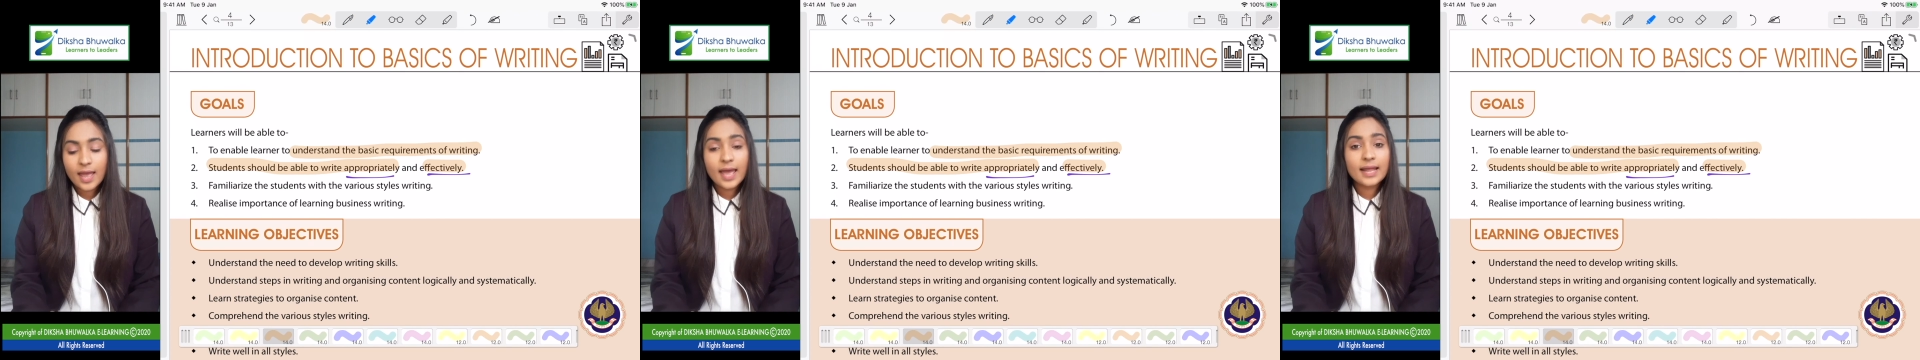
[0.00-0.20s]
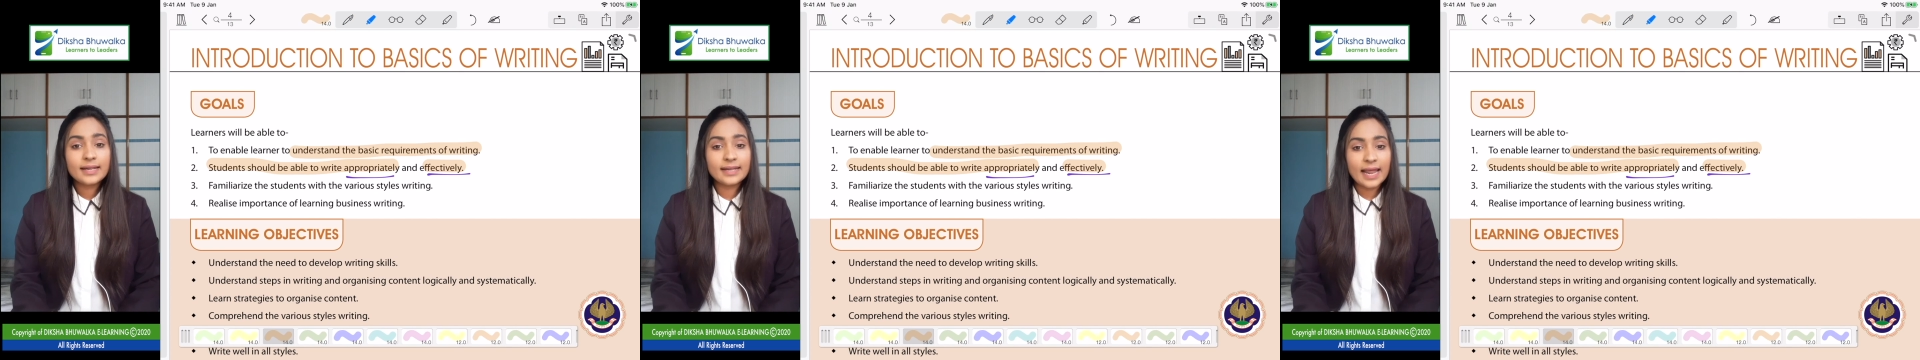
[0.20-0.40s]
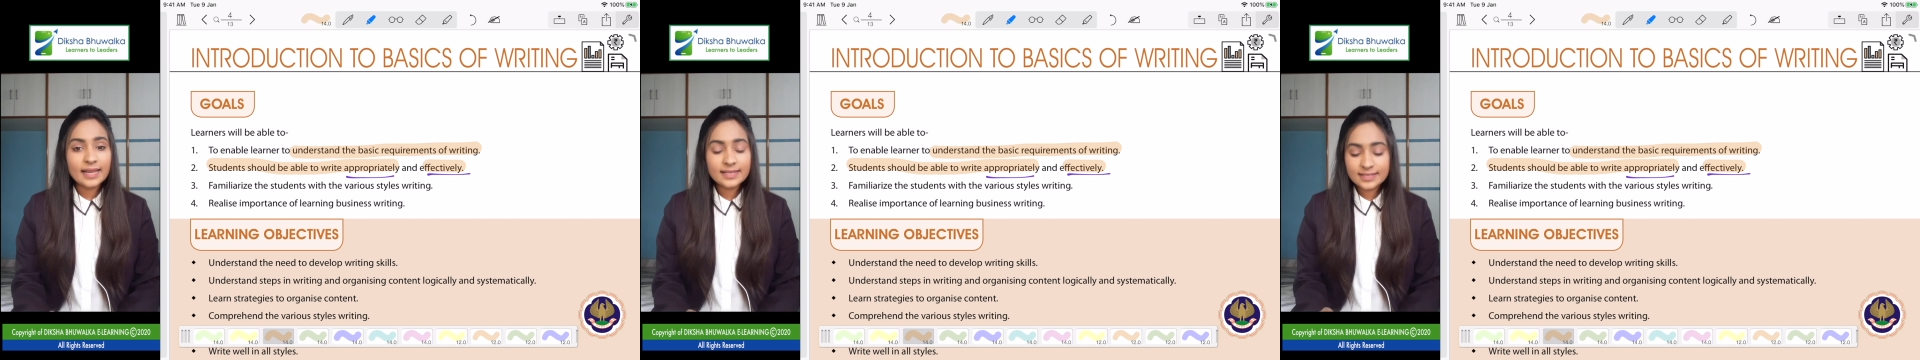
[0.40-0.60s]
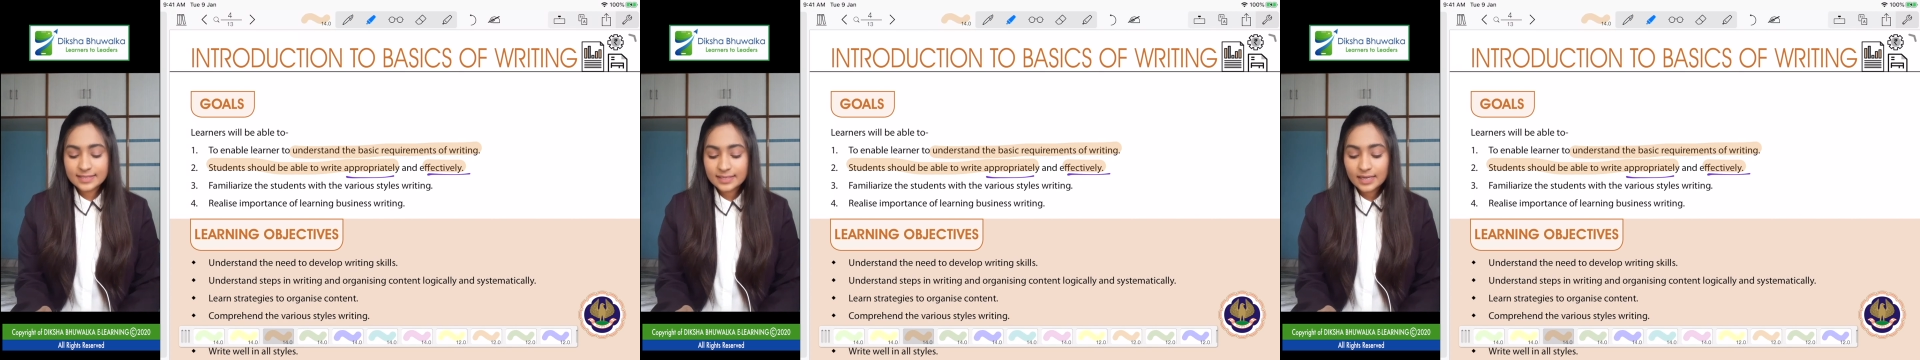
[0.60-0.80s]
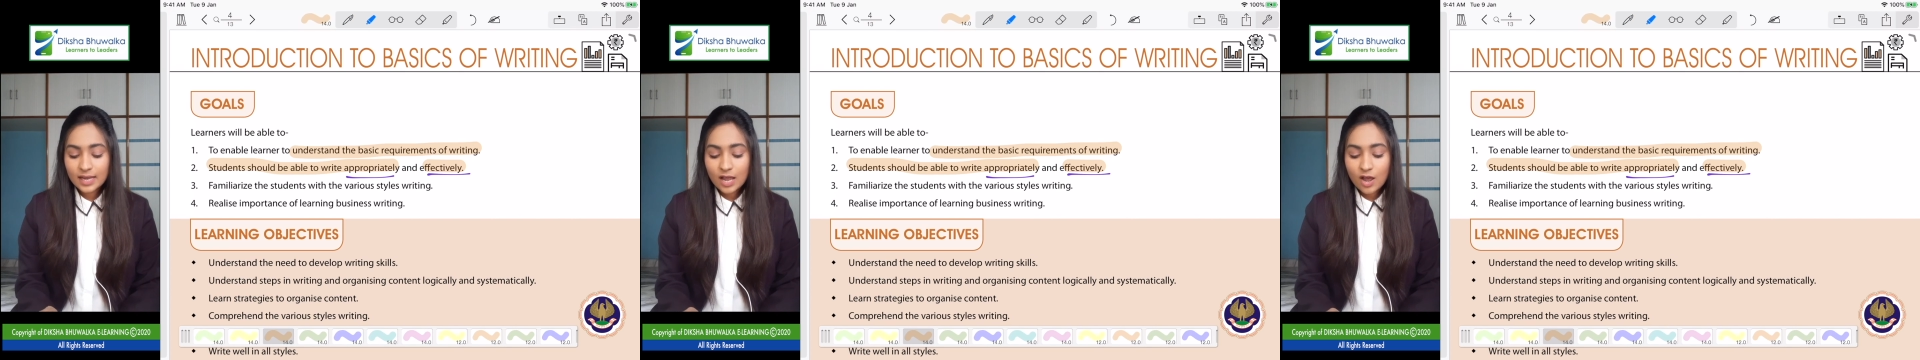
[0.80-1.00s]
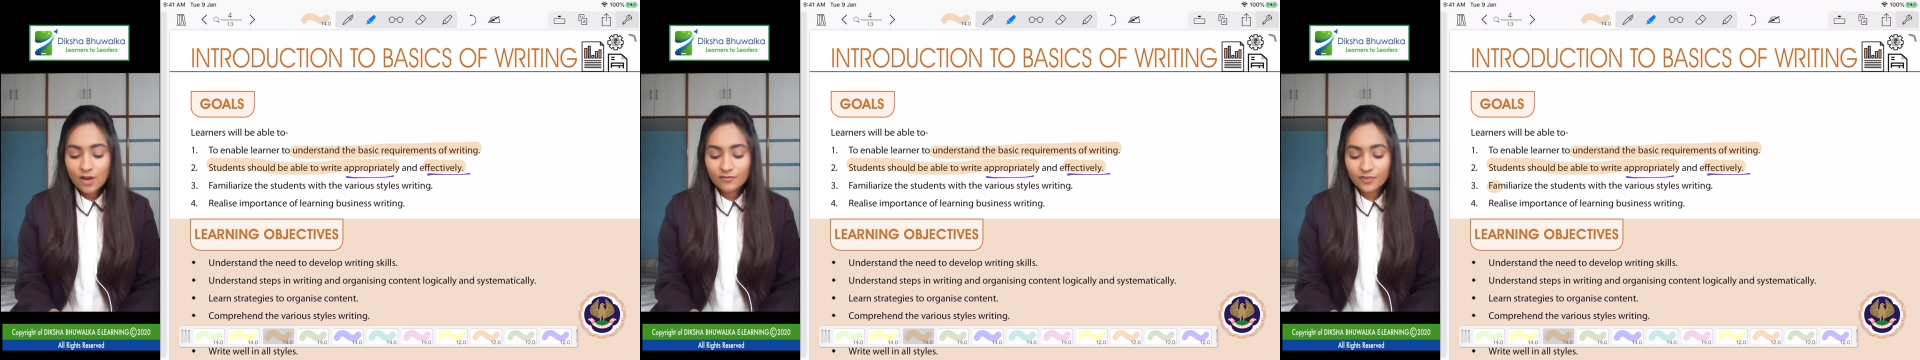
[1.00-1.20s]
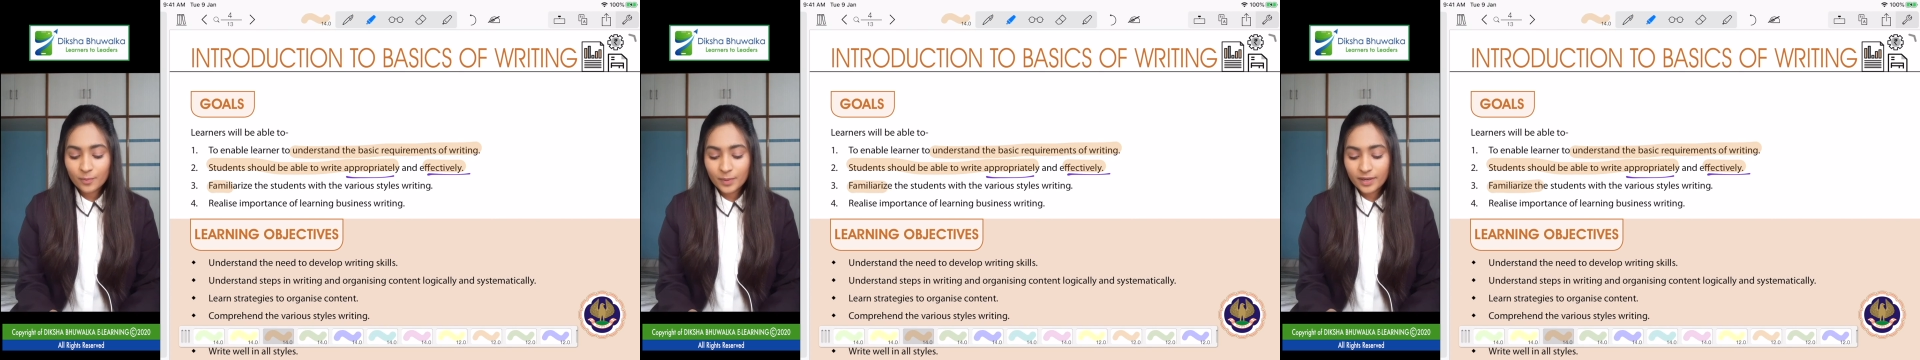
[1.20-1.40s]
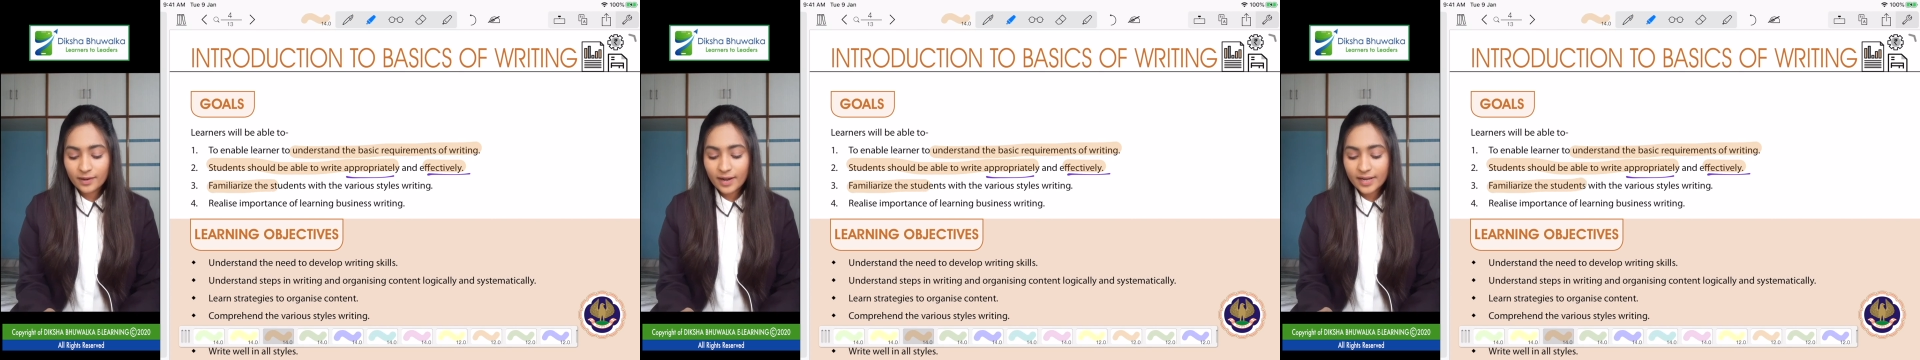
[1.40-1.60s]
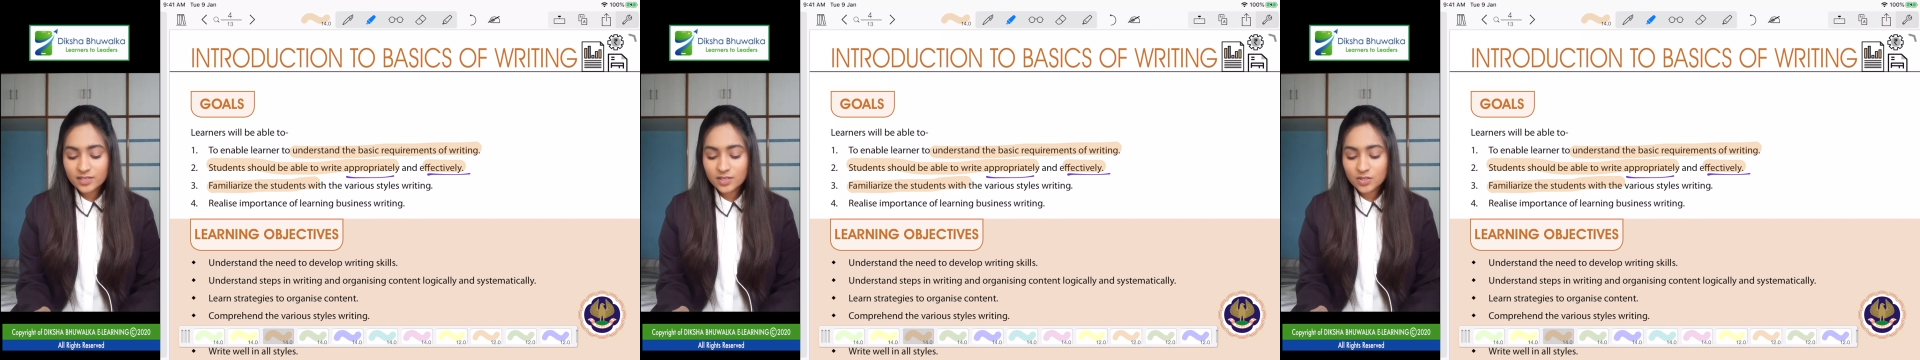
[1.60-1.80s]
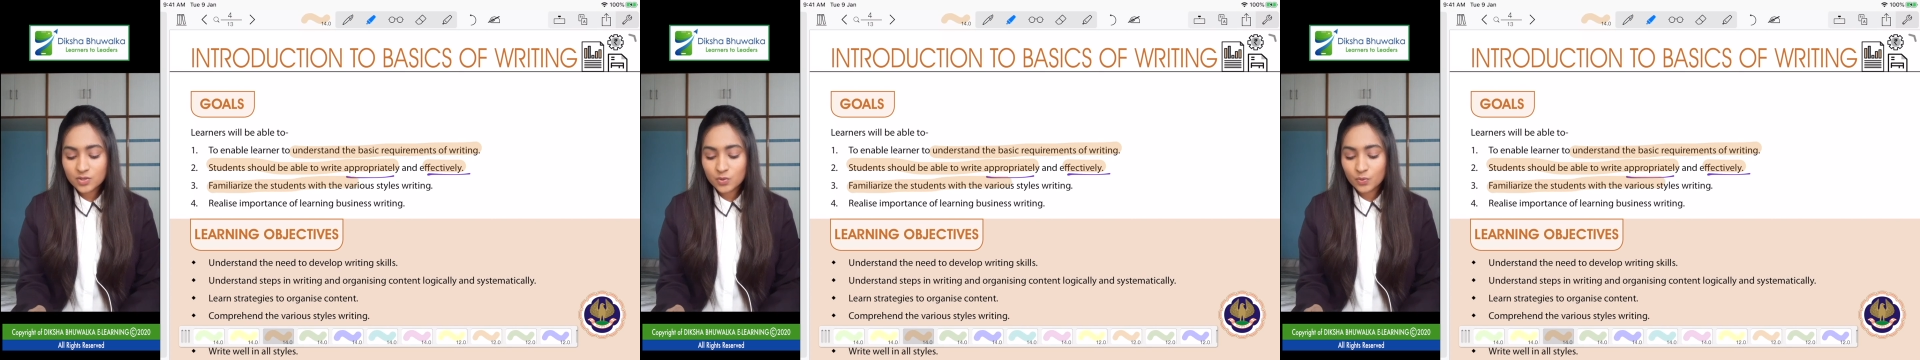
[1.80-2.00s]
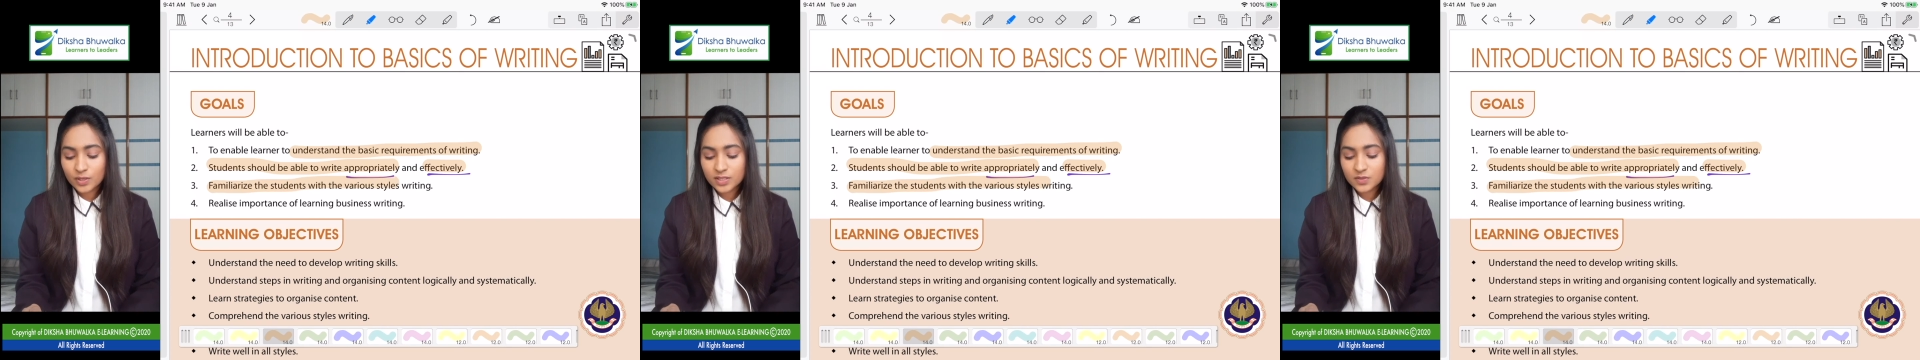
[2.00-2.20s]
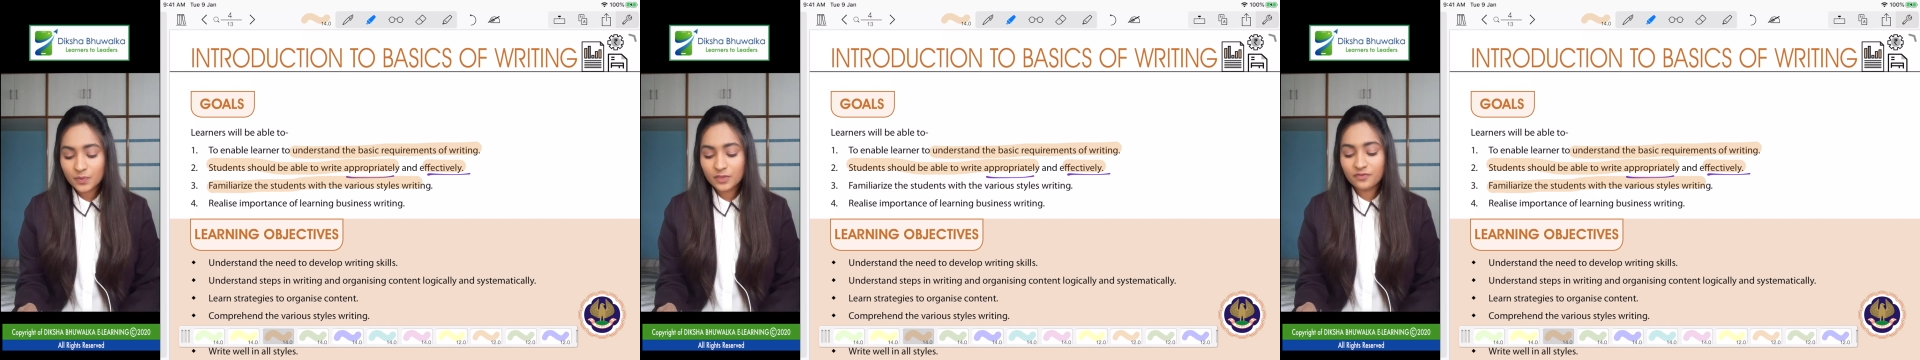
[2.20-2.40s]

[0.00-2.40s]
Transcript: Next, familiarize the students with